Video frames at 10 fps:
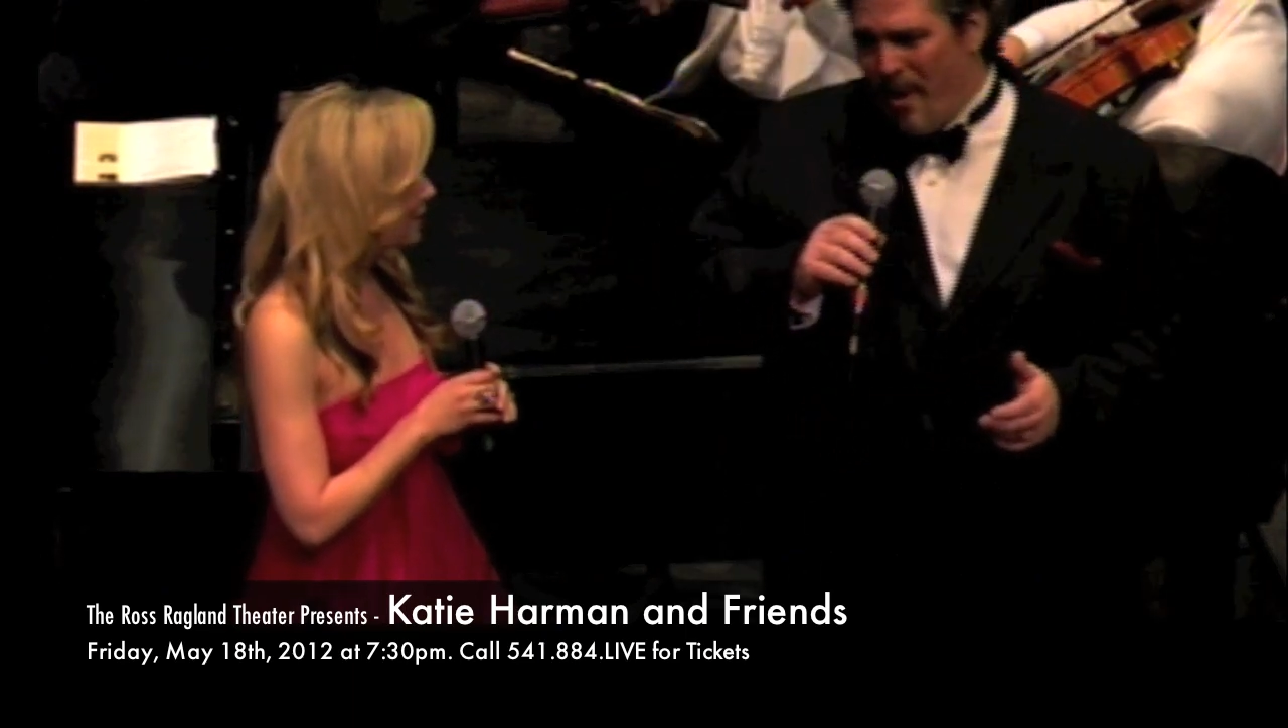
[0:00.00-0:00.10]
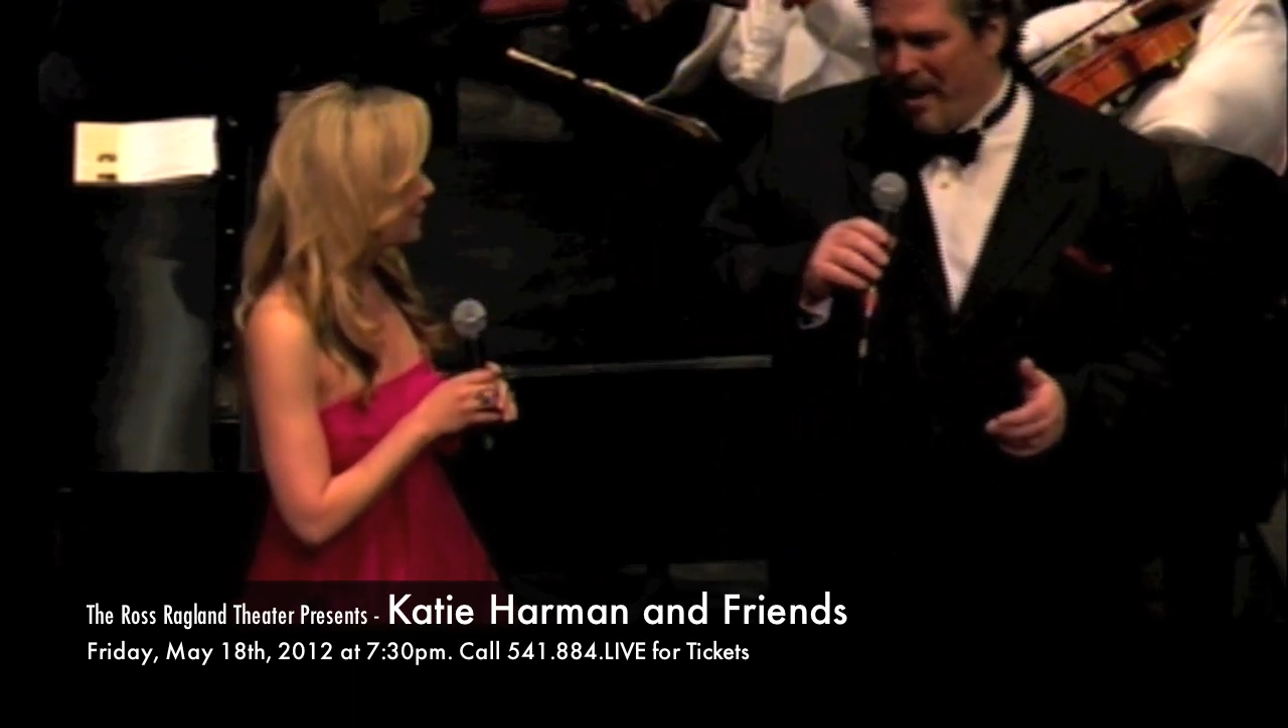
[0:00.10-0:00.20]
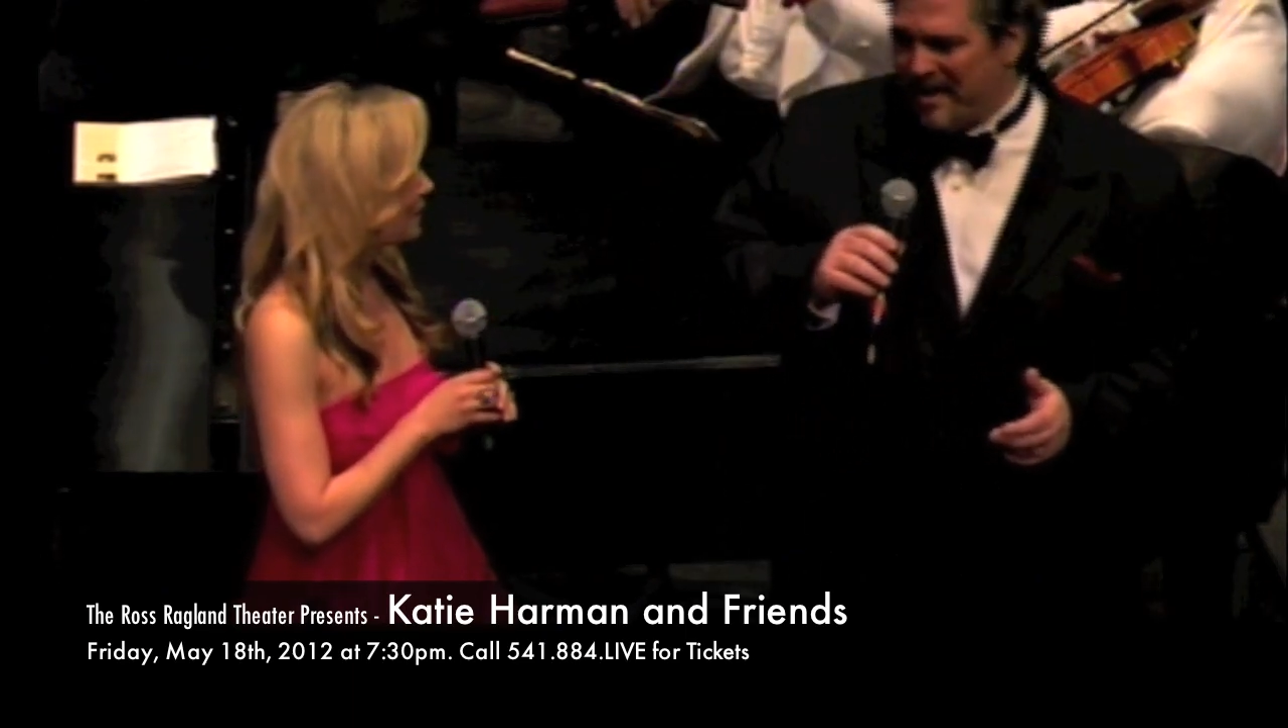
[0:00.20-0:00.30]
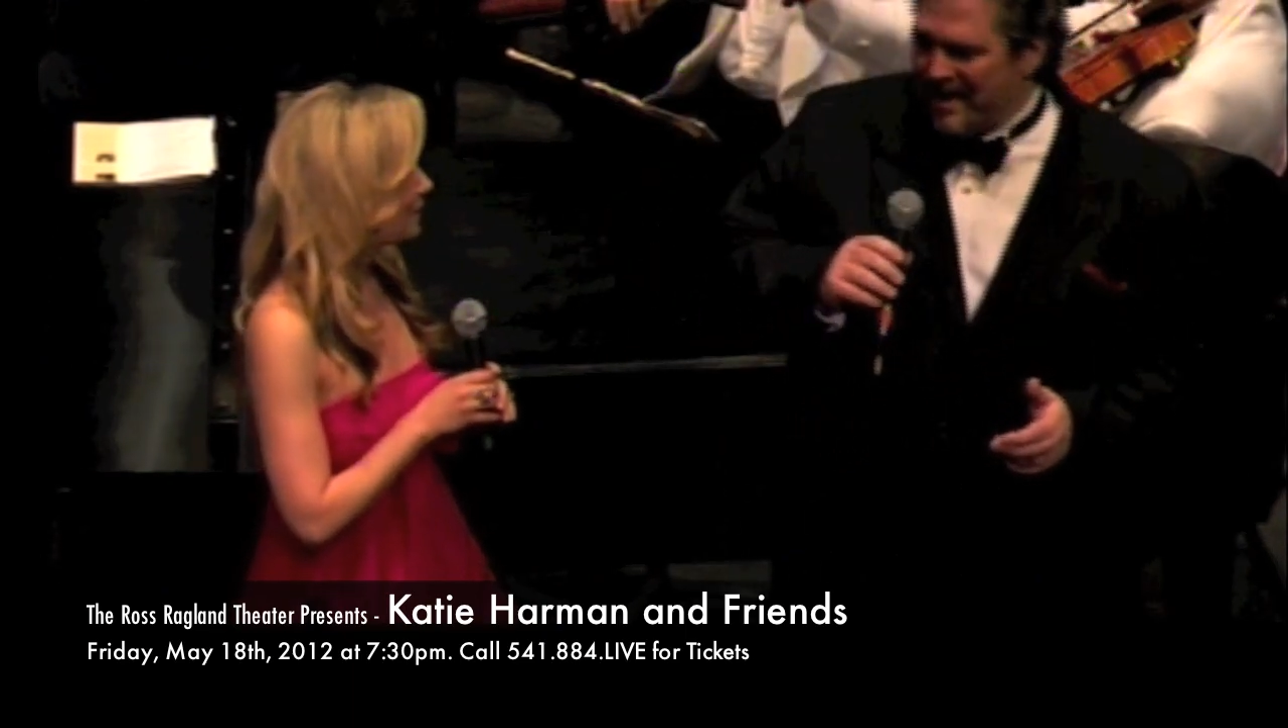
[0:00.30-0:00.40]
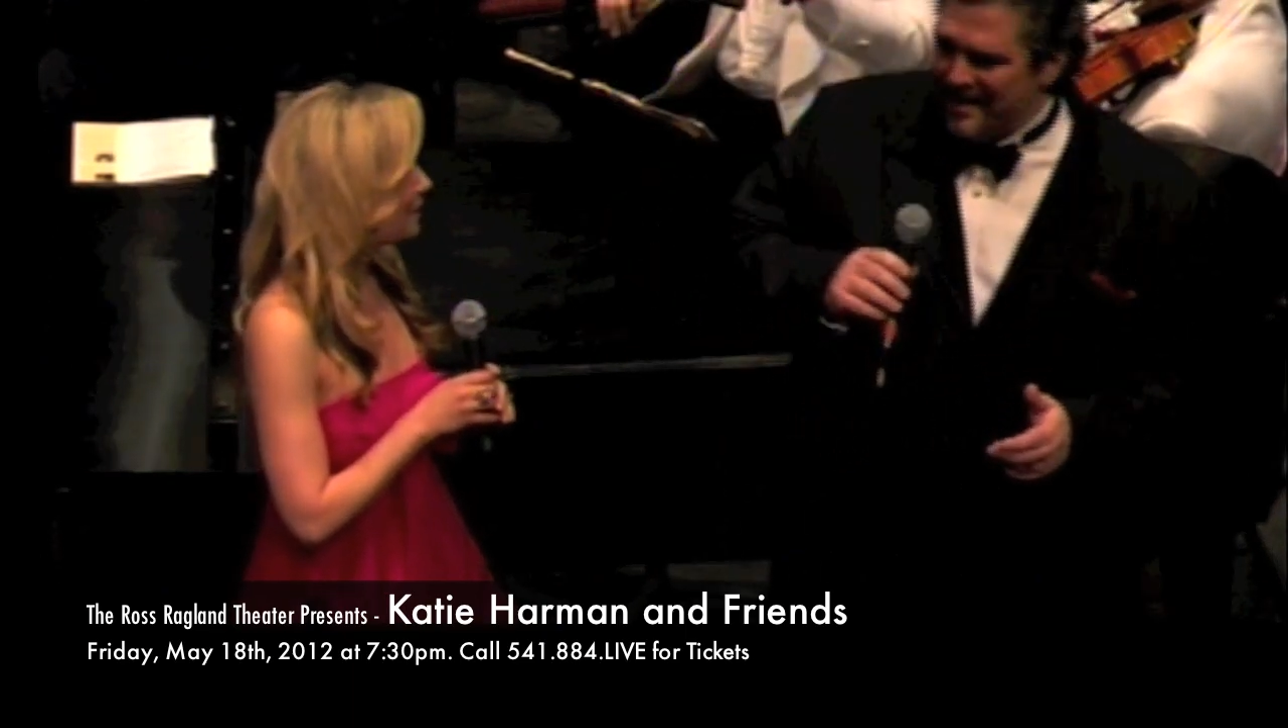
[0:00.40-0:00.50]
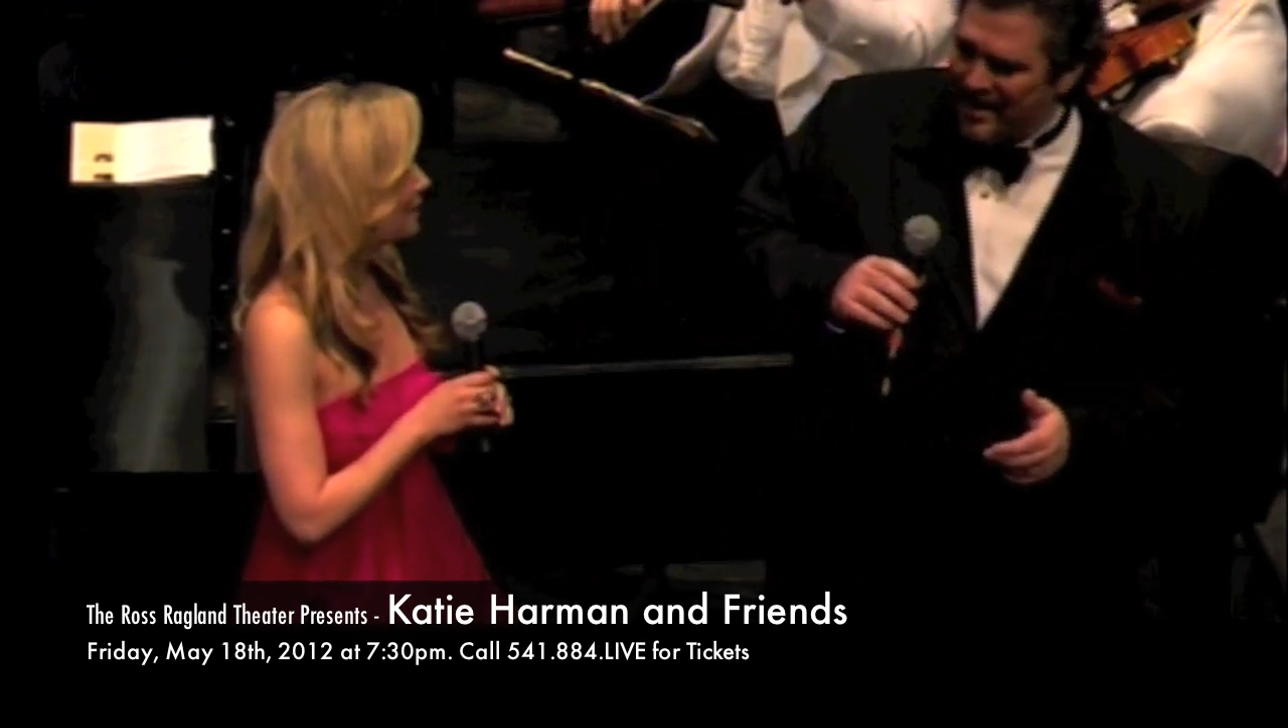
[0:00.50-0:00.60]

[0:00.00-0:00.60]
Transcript: Richard